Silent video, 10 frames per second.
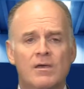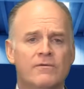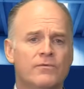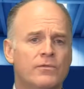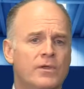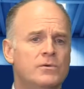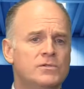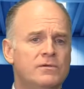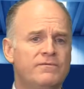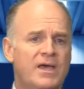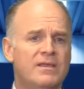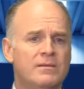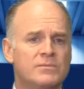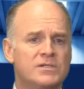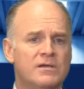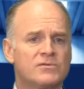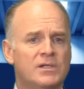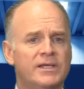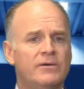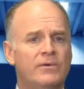For those who find themselves
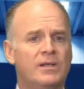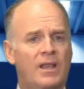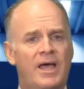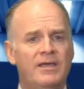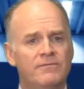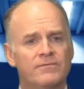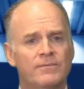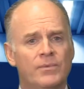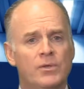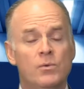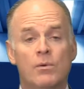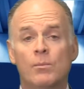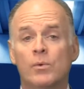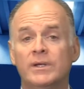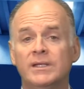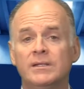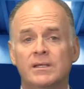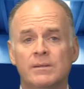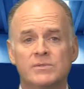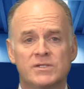later in life, who are more
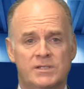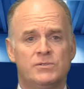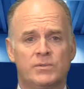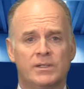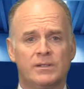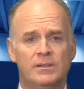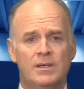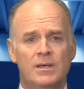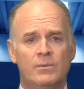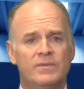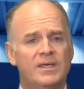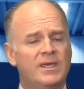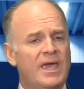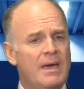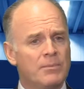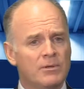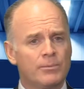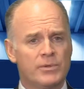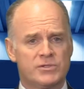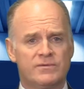income-centric, with a capital
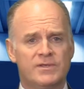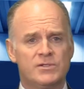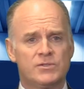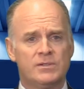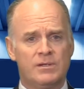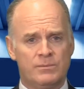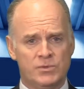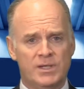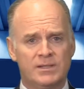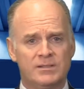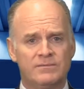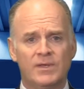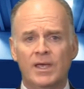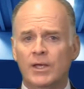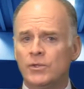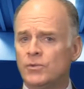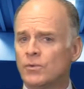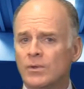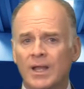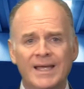preservation objective,
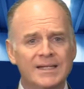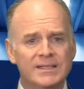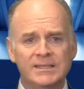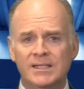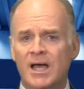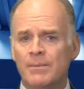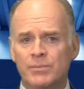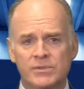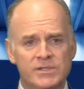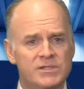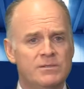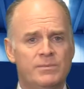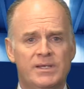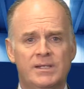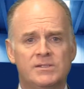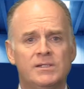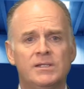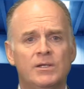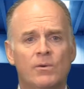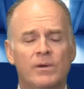you're likely not participating to
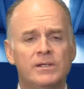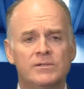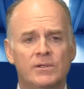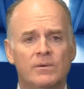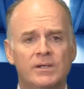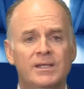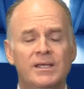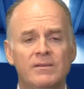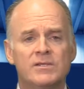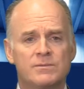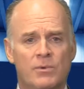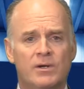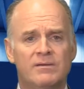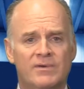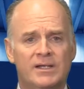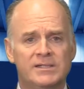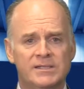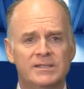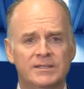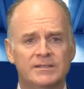any great degree in this market
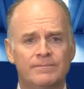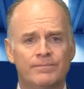volatility.